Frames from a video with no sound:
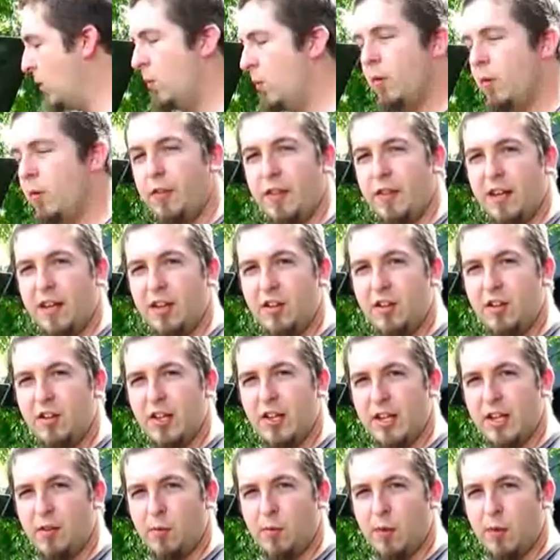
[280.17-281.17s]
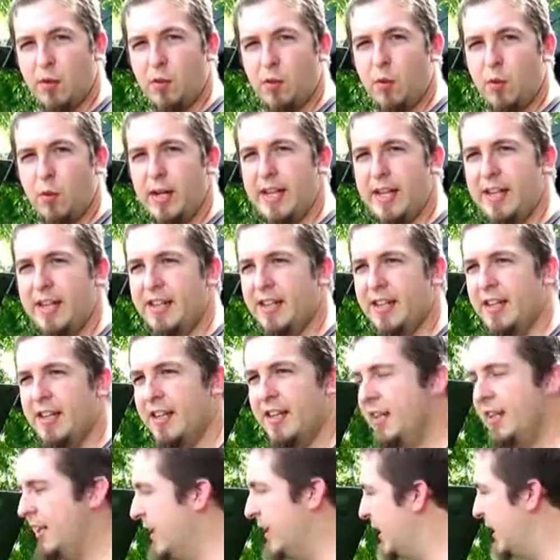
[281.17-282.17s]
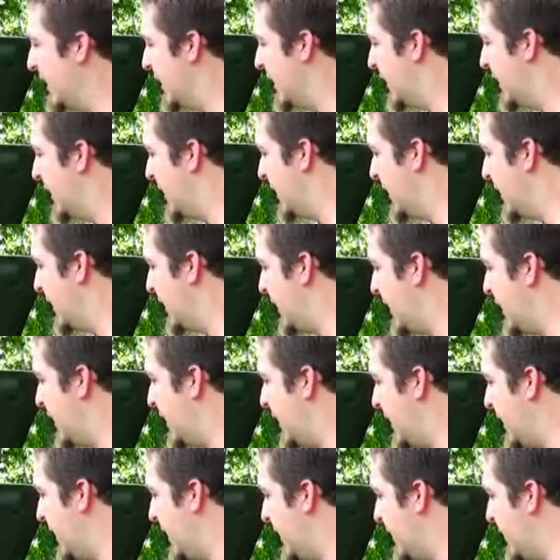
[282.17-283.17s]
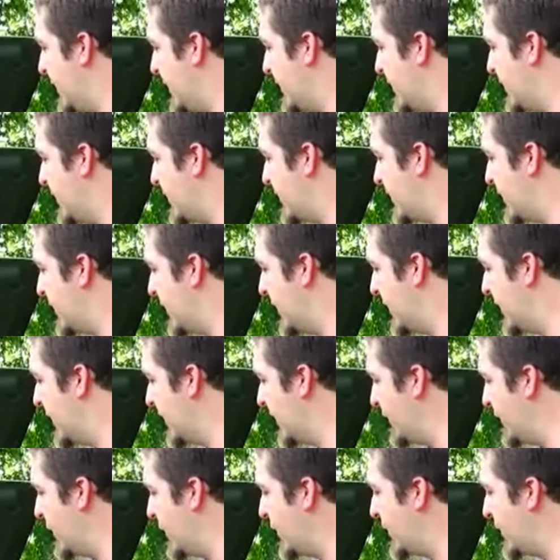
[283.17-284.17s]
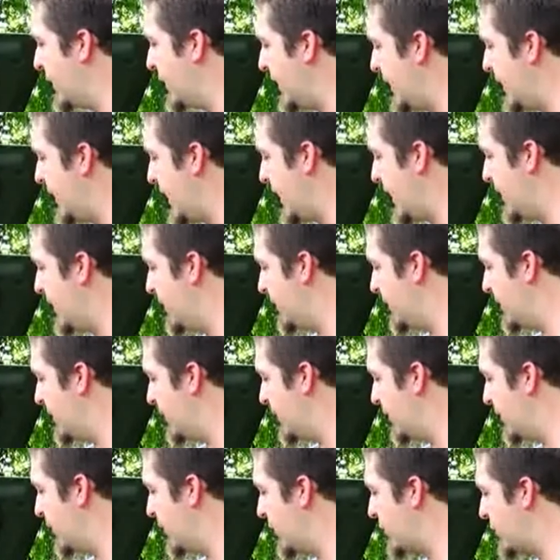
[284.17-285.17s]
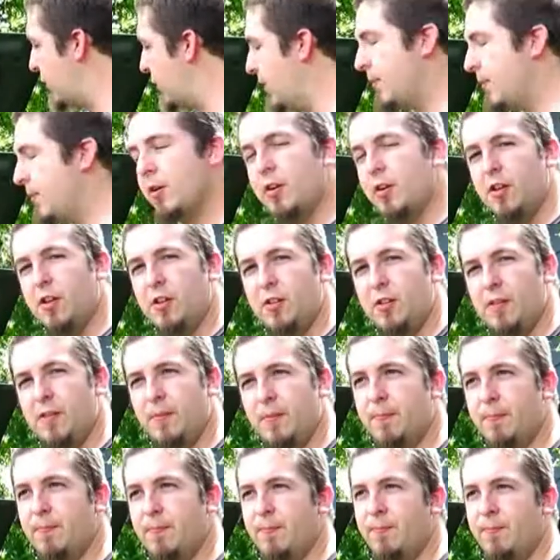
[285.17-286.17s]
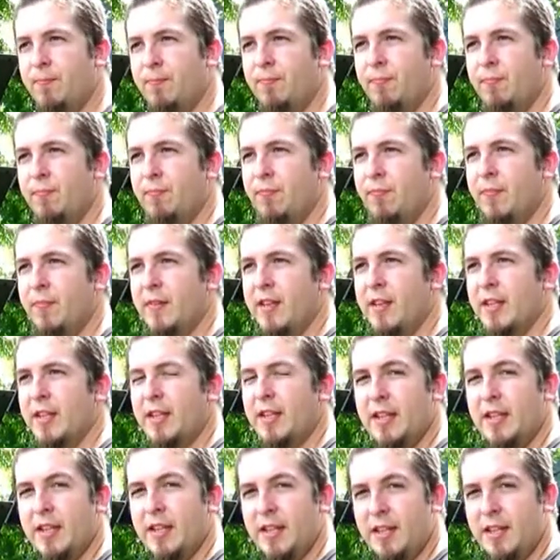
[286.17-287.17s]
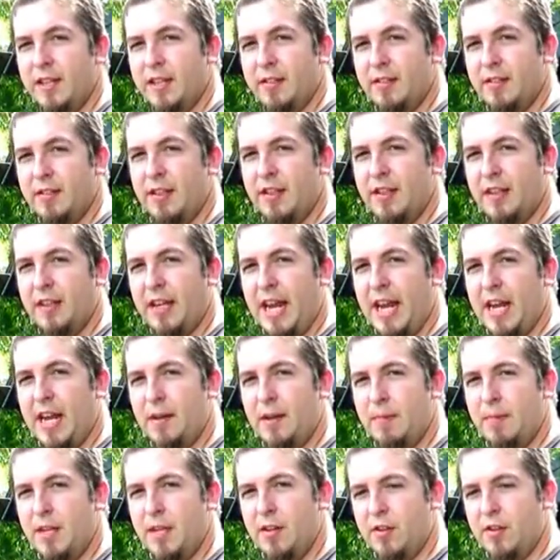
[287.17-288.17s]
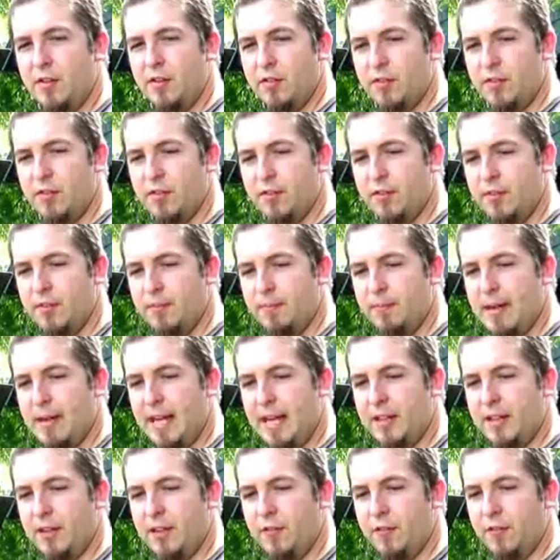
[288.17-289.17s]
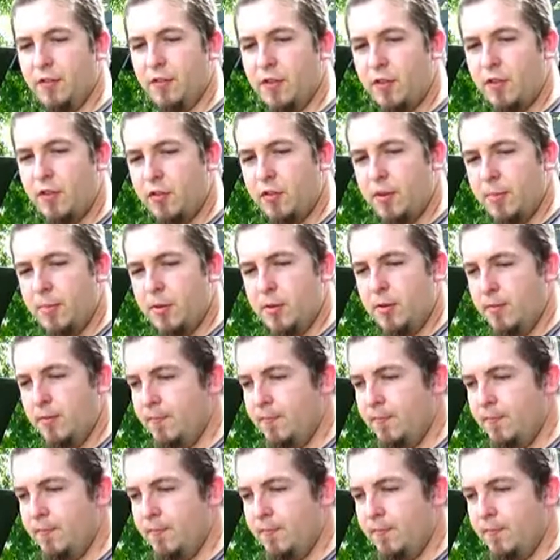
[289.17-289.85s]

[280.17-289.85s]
One thing to check real quick is if you can see down the distributor hole and see the cam gears back there for the distributor,